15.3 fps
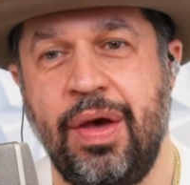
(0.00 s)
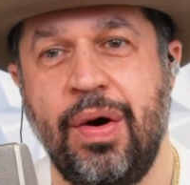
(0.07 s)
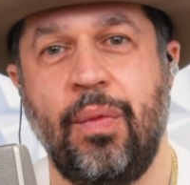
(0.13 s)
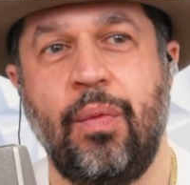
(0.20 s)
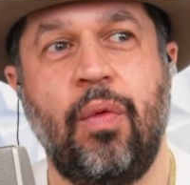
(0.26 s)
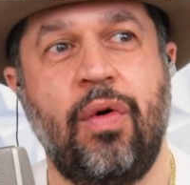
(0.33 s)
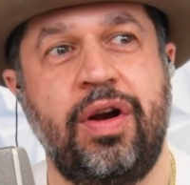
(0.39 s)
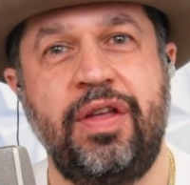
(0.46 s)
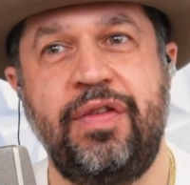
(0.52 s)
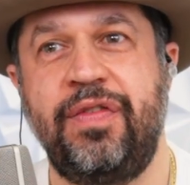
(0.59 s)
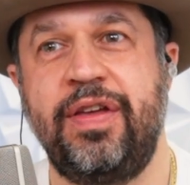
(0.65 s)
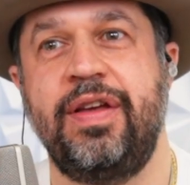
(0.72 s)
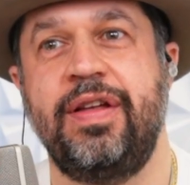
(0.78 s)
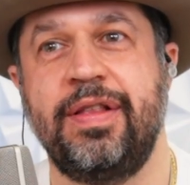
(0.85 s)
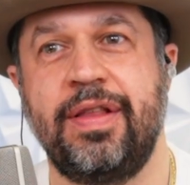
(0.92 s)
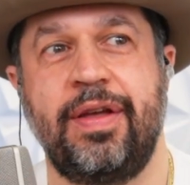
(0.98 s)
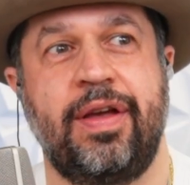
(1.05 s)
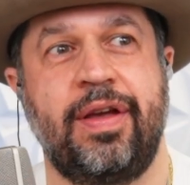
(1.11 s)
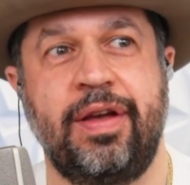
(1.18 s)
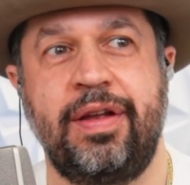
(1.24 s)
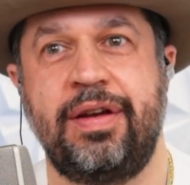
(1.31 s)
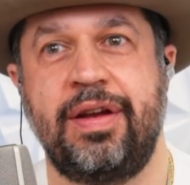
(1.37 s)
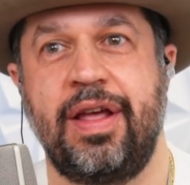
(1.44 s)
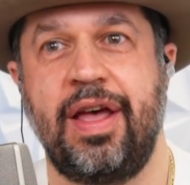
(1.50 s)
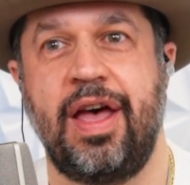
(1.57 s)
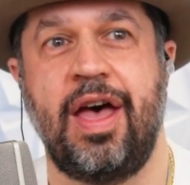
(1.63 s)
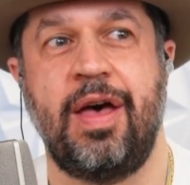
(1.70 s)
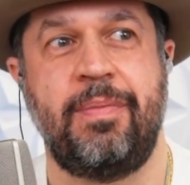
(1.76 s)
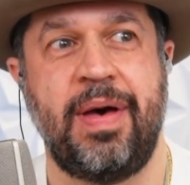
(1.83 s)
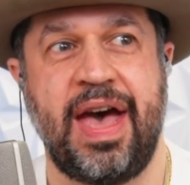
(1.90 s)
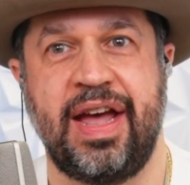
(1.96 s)
What have you learned
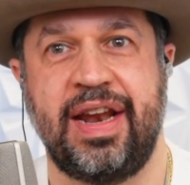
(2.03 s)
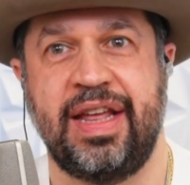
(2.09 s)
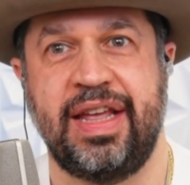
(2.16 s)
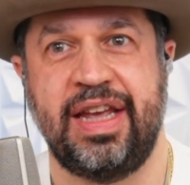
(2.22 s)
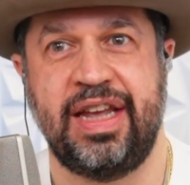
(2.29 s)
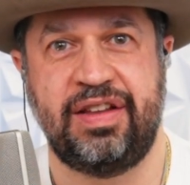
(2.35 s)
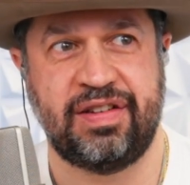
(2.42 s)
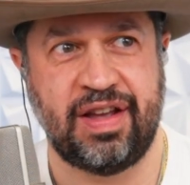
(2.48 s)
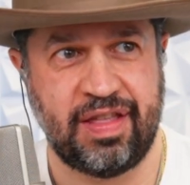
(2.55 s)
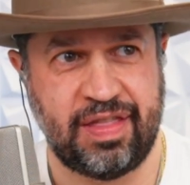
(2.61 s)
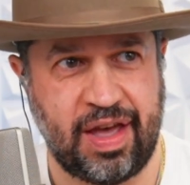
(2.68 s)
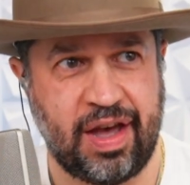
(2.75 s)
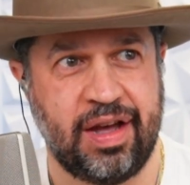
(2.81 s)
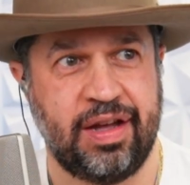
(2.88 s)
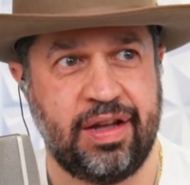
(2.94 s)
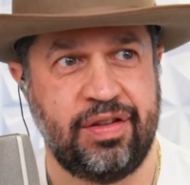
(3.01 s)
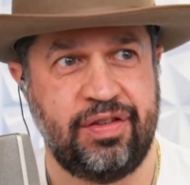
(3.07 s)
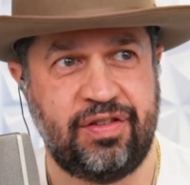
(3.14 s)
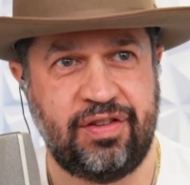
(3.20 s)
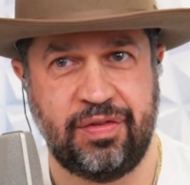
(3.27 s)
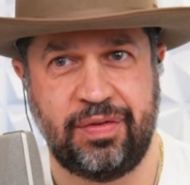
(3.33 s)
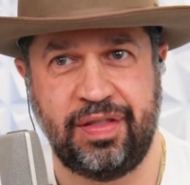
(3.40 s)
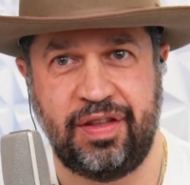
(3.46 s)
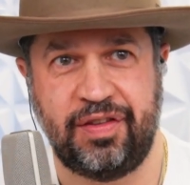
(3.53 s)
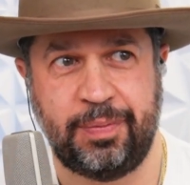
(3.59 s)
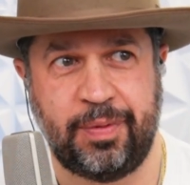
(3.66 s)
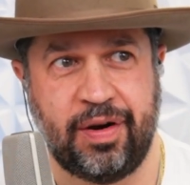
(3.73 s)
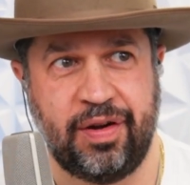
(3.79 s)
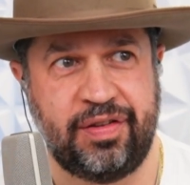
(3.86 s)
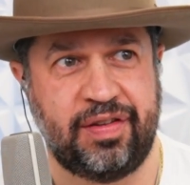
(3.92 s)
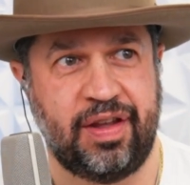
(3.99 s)
about each other during this
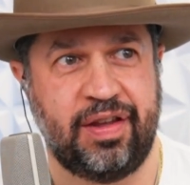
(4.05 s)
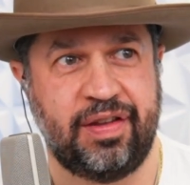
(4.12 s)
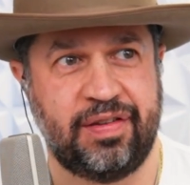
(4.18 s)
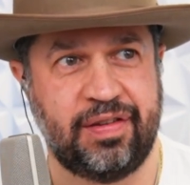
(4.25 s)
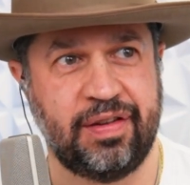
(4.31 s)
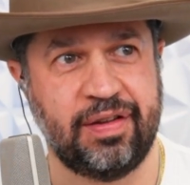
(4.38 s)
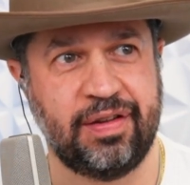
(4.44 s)
process?